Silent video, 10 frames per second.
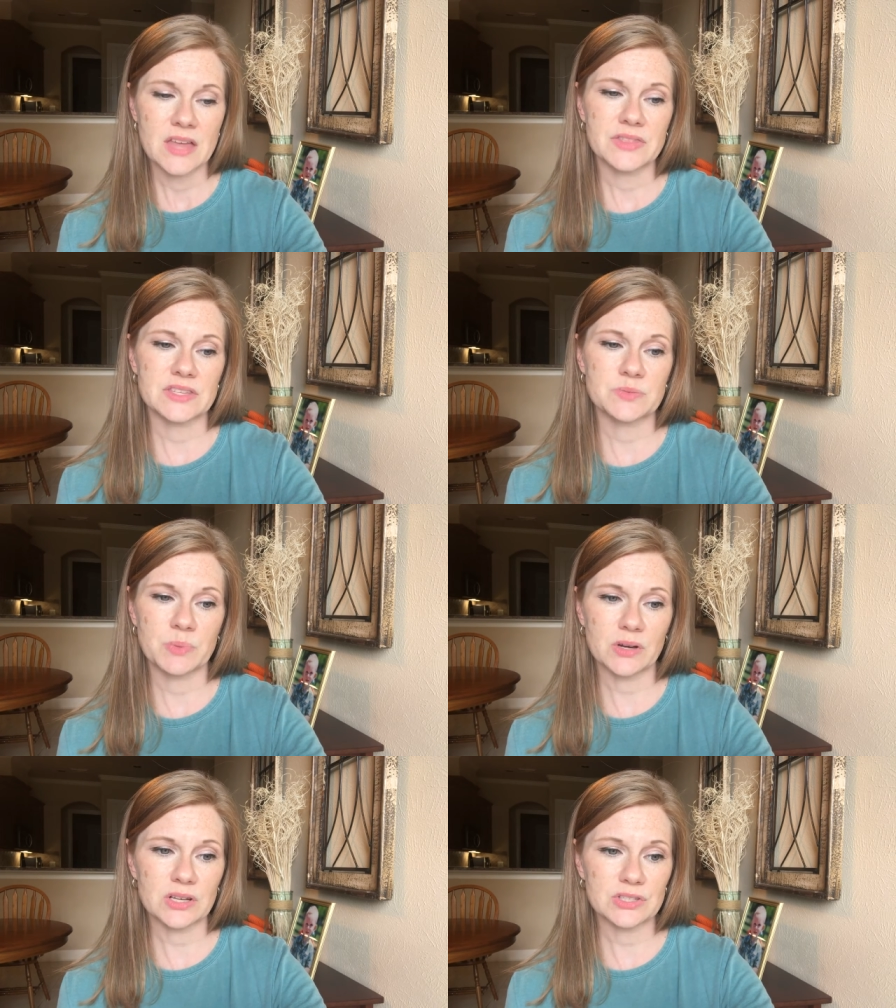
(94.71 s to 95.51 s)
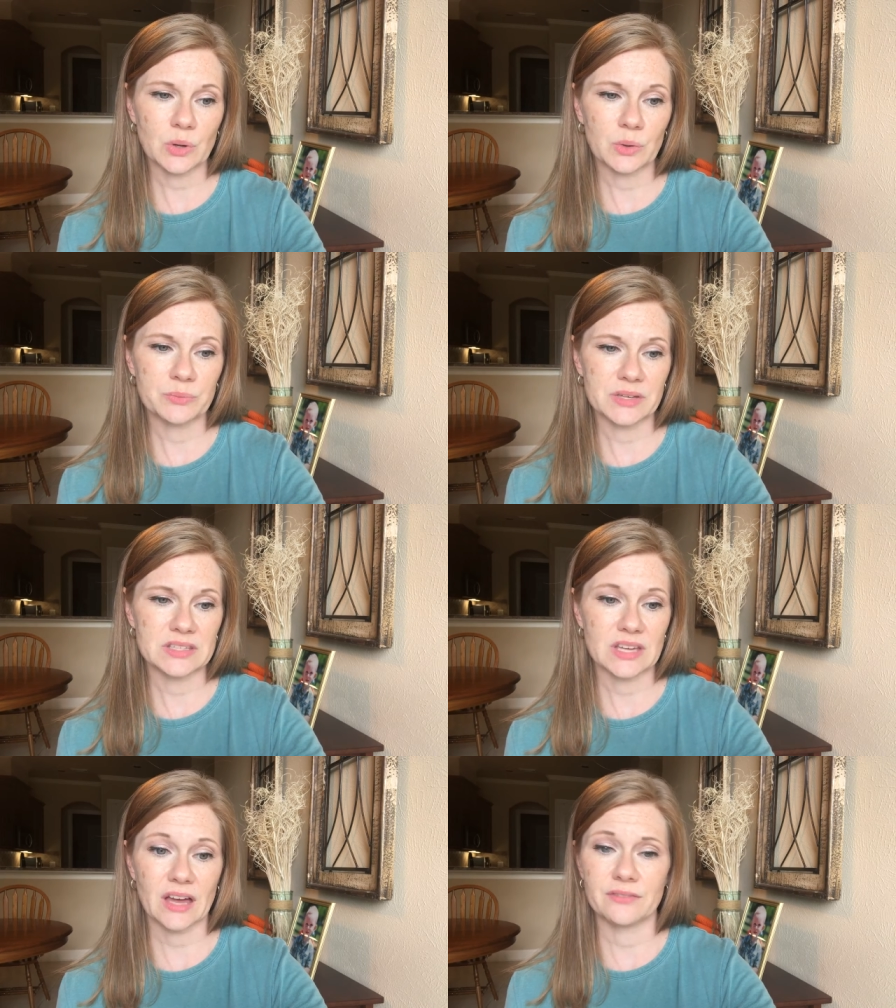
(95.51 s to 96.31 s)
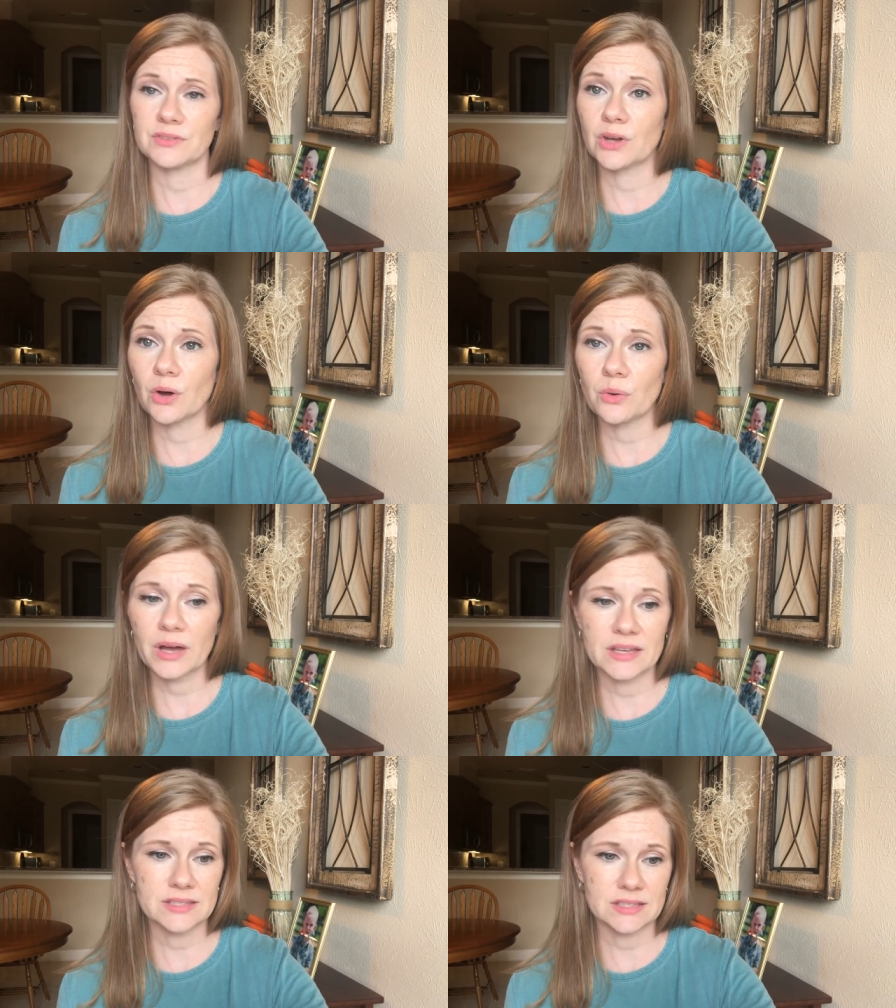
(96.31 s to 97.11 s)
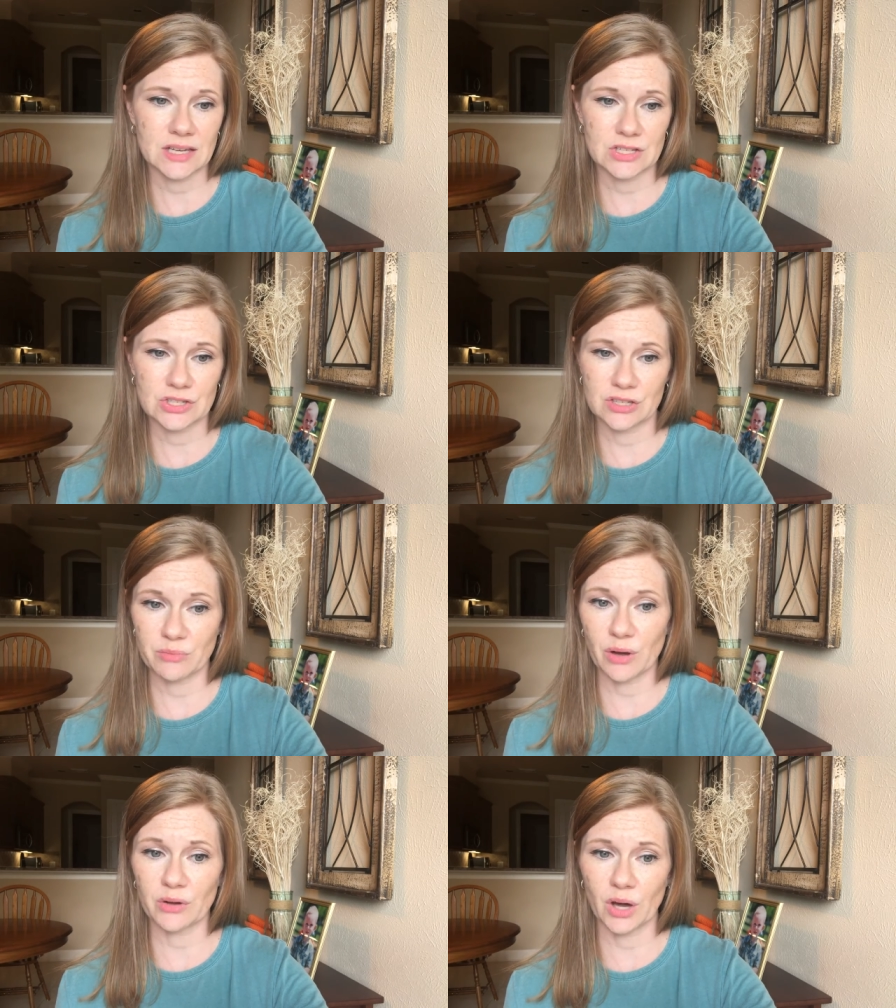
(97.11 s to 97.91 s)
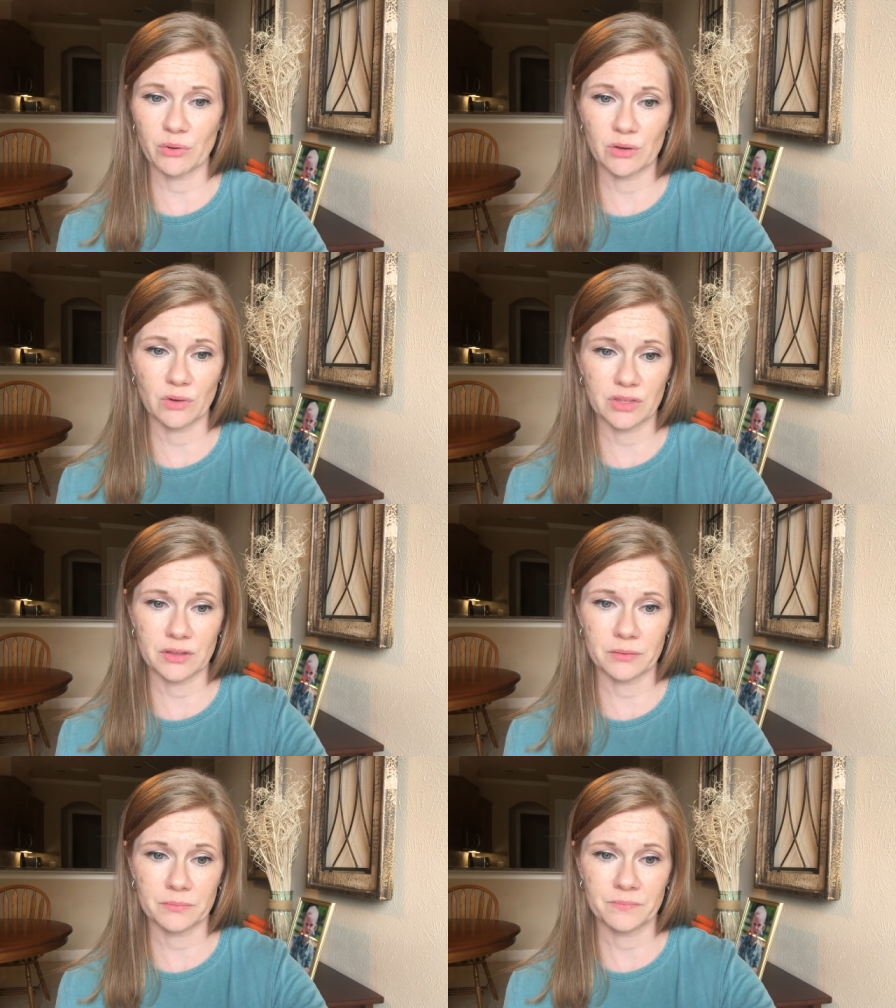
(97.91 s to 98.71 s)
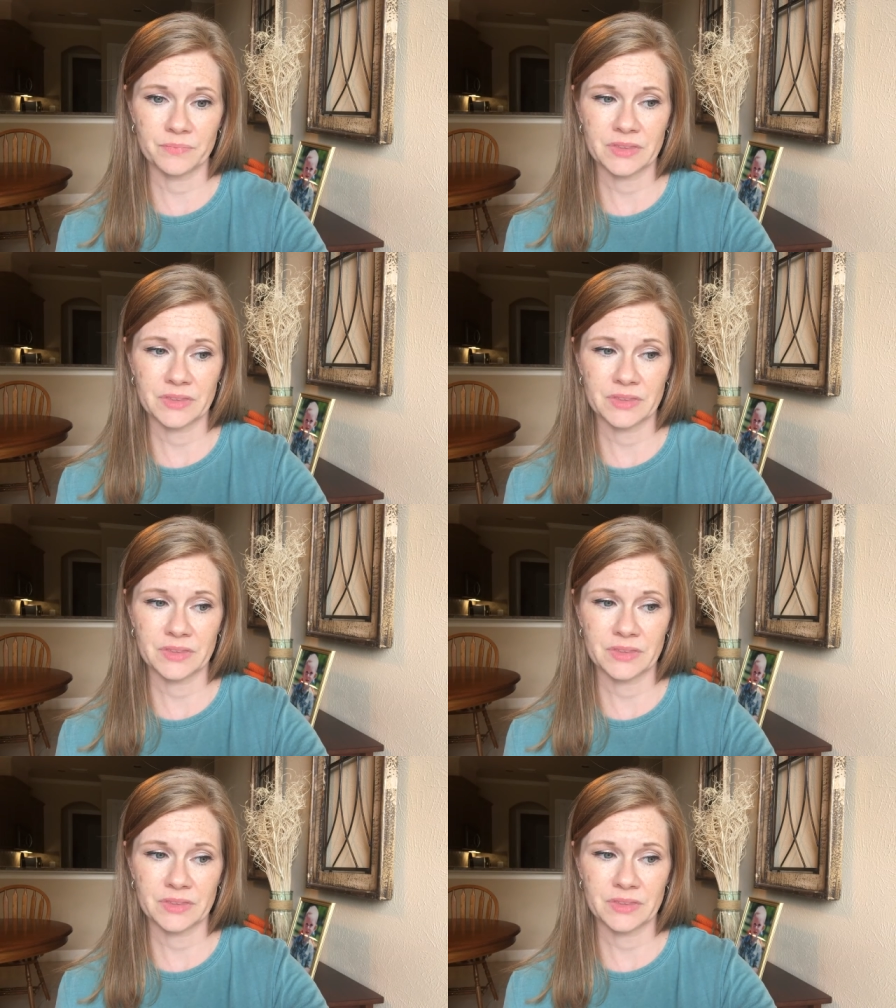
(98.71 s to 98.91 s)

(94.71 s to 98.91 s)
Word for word: The Spirit told me to have no hesitation about going with them.